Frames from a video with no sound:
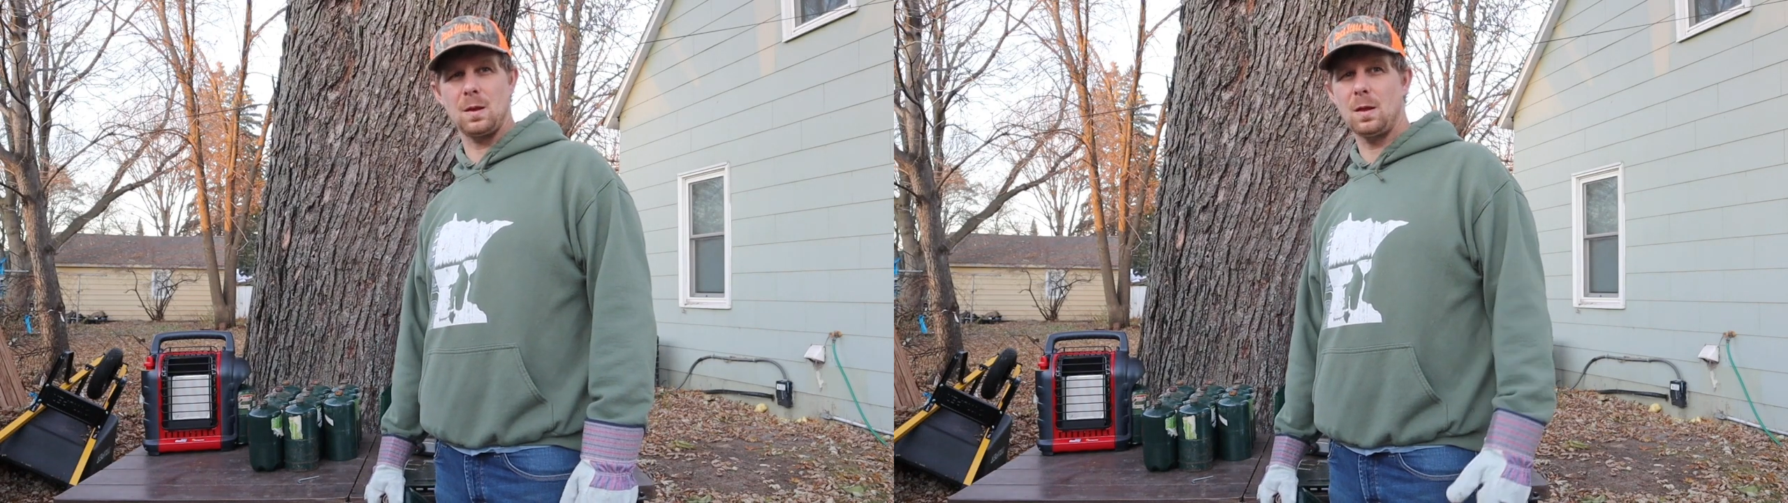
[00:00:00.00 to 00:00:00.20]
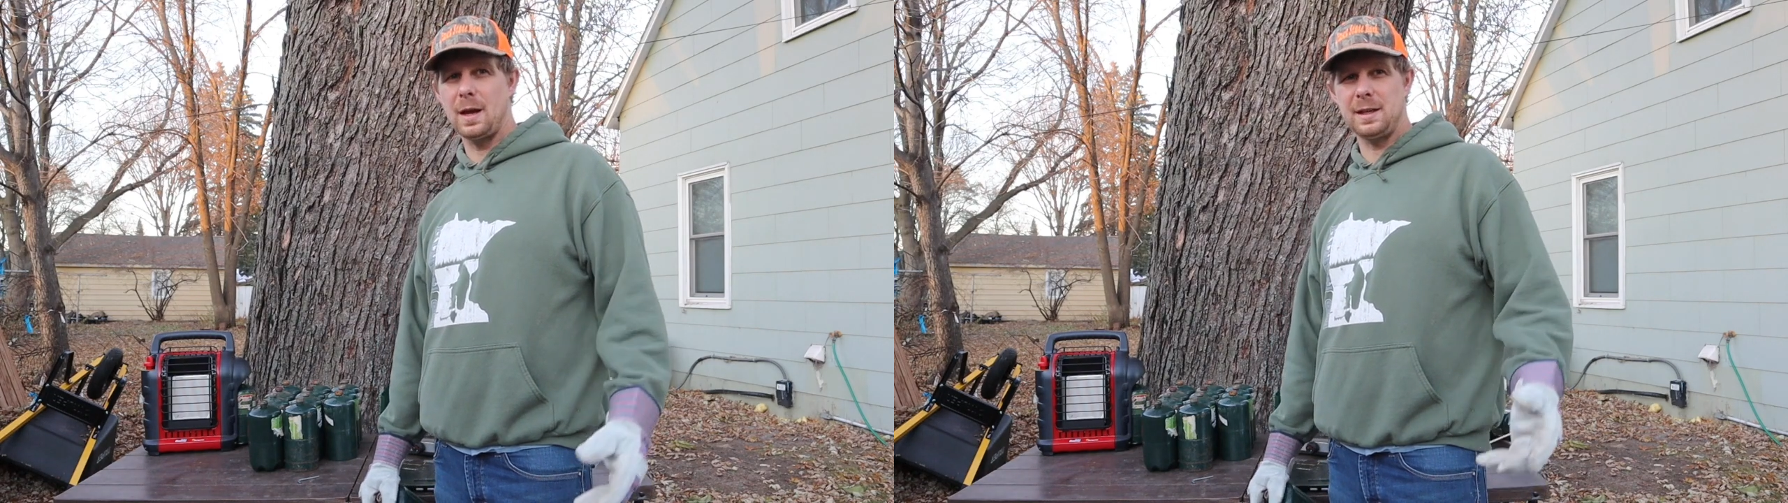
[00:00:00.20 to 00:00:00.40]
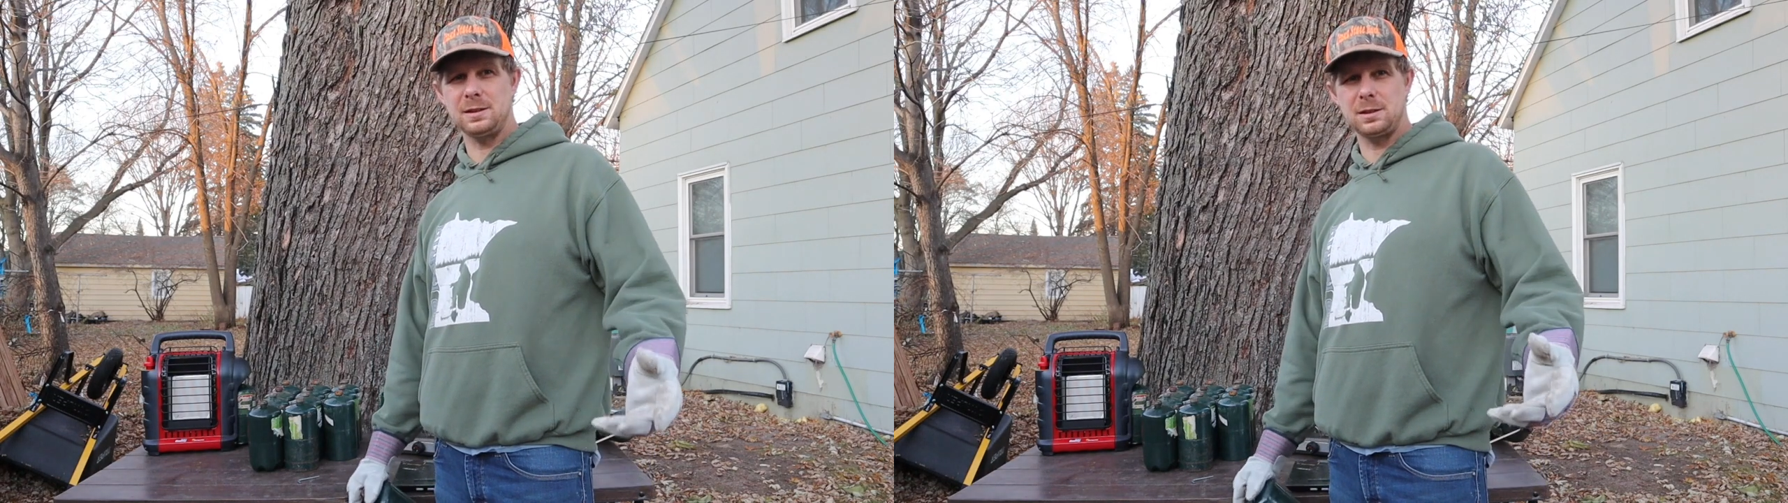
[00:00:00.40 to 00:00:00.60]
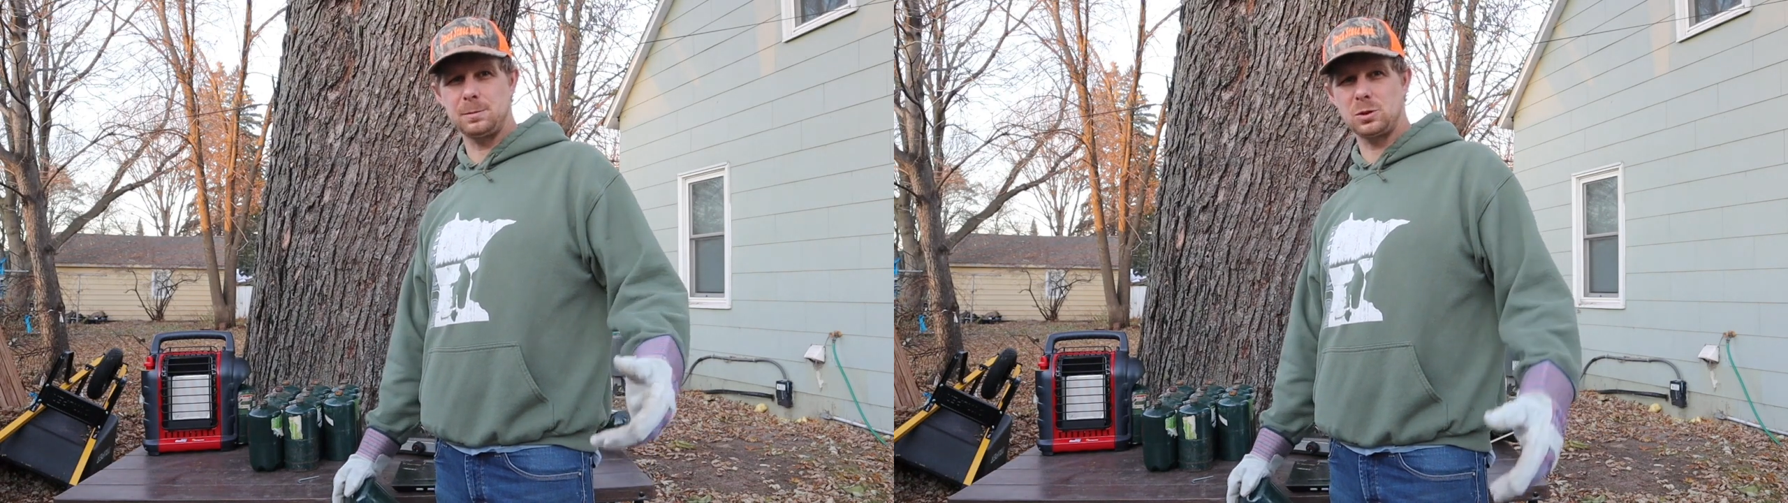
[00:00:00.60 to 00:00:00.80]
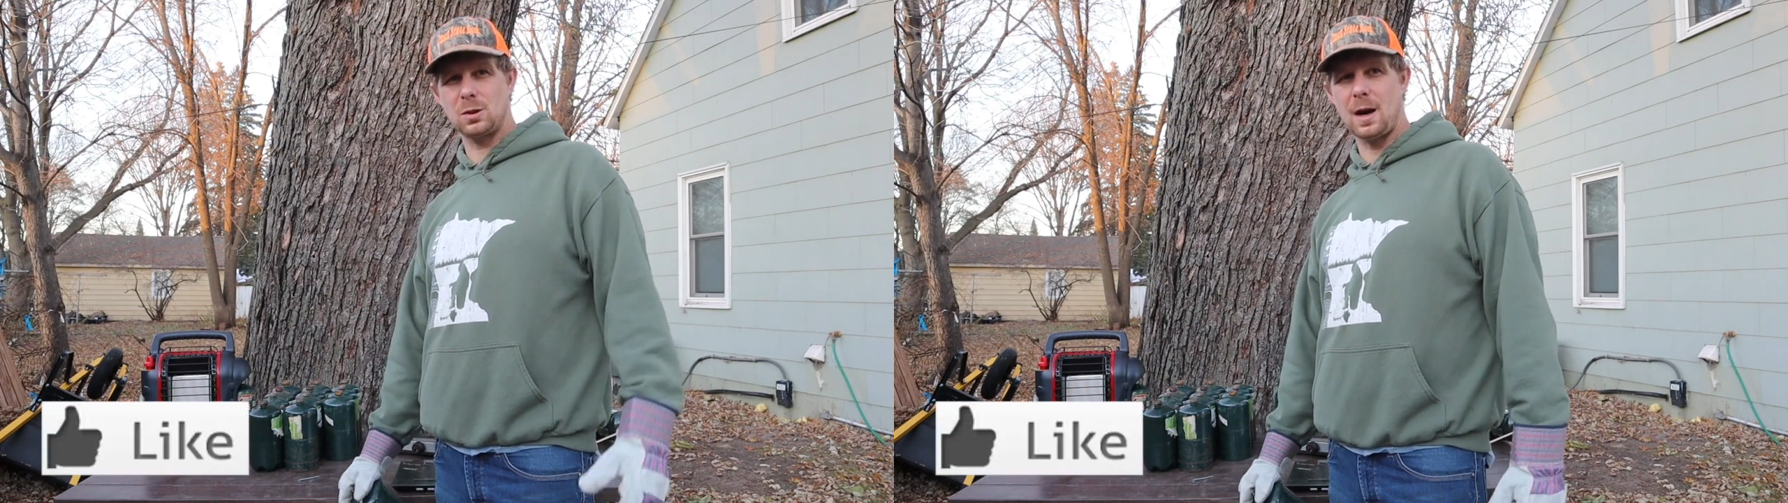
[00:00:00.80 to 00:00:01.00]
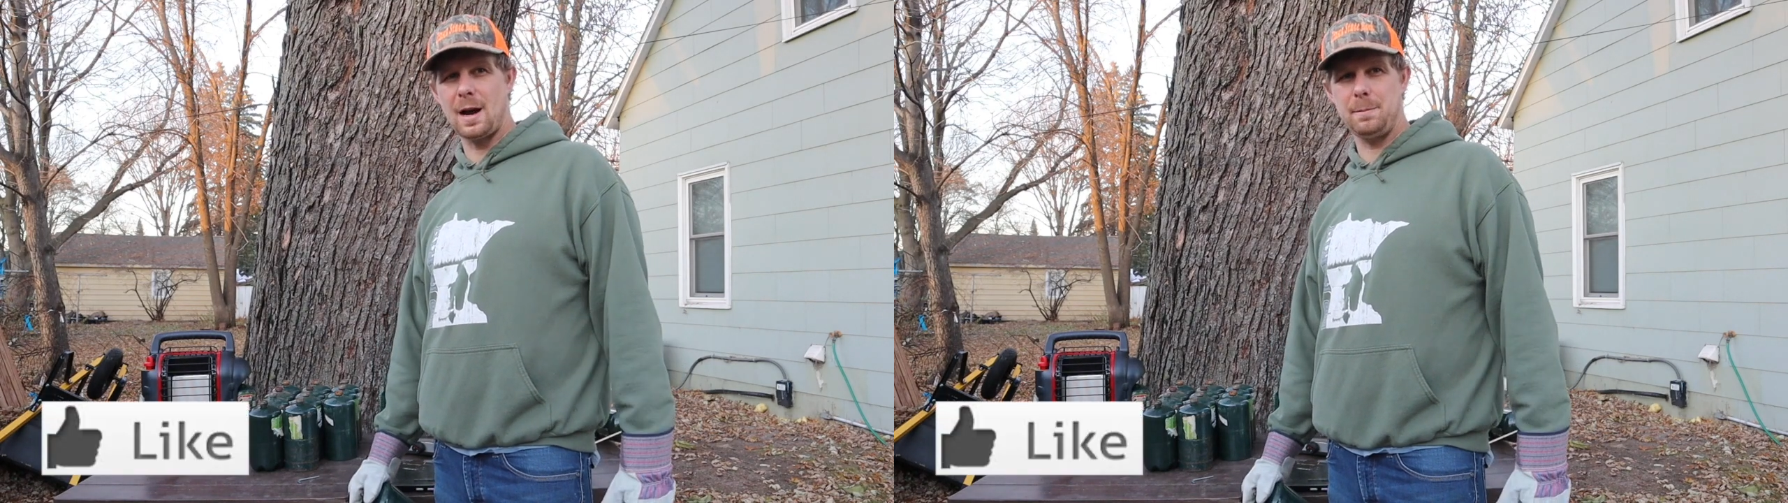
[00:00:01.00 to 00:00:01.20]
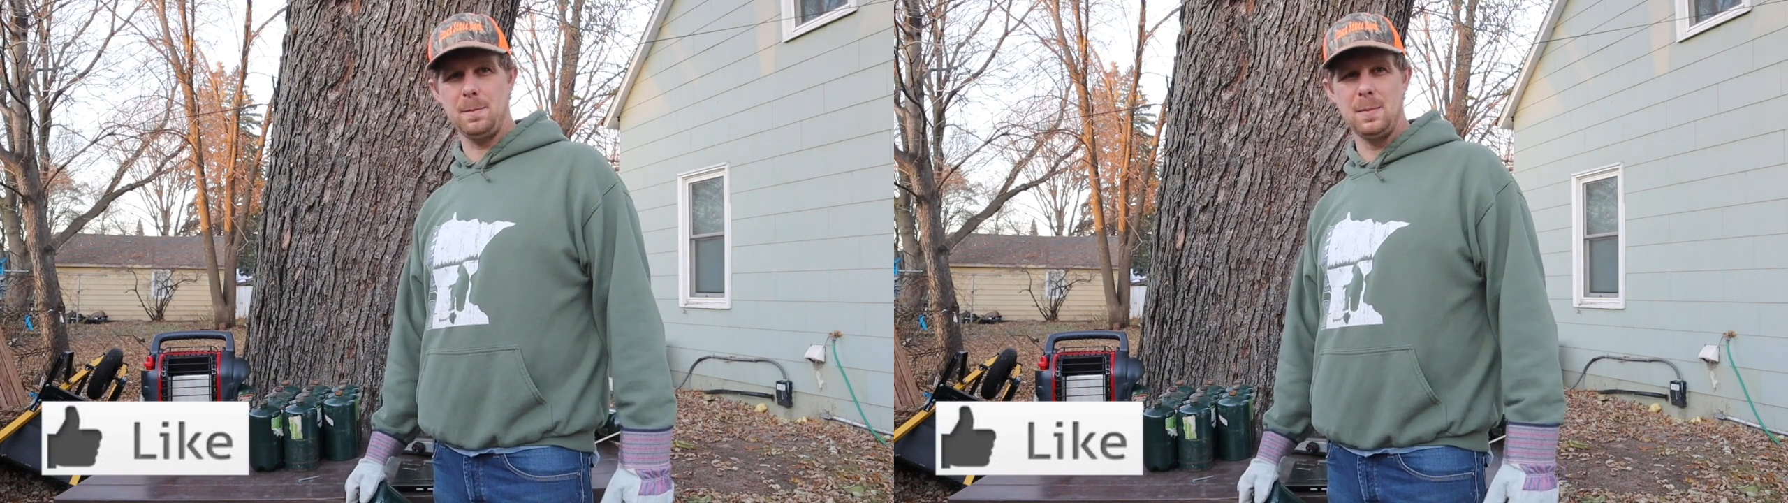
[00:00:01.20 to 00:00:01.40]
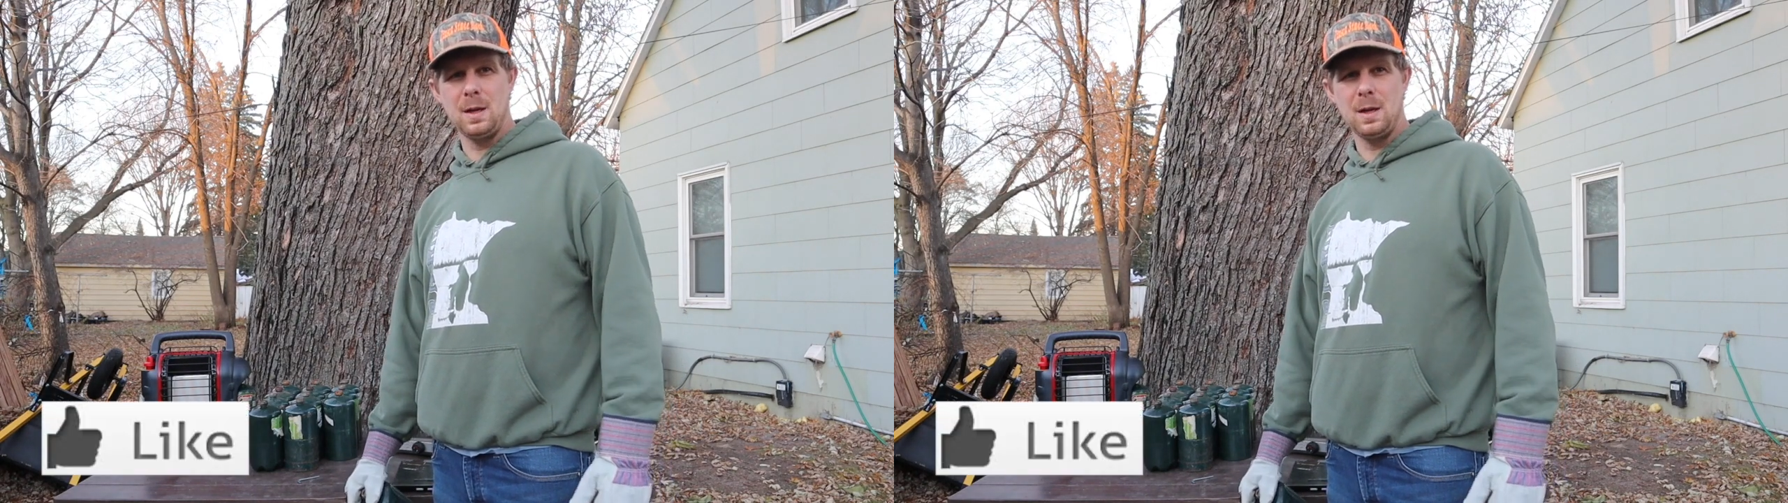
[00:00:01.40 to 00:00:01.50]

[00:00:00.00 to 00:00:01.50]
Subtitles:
Like and subscribe.